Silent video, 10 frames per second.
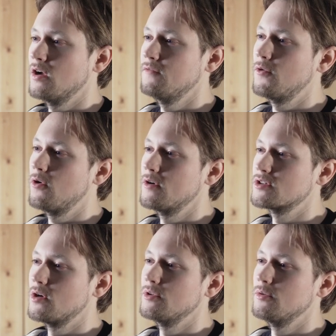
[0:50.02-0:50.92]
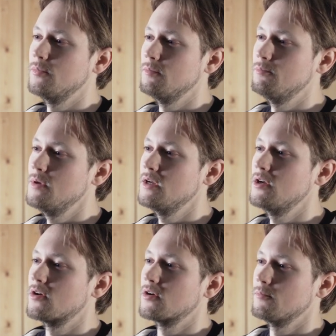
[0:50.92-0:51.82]
Trine 4 is going to be
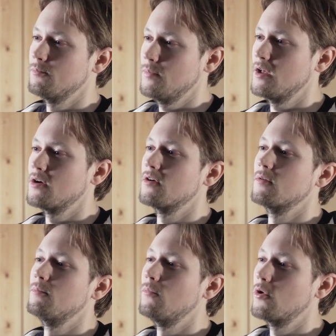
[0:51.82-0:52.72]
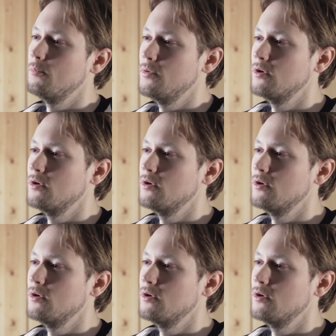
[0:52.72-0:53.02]
bigger, better, more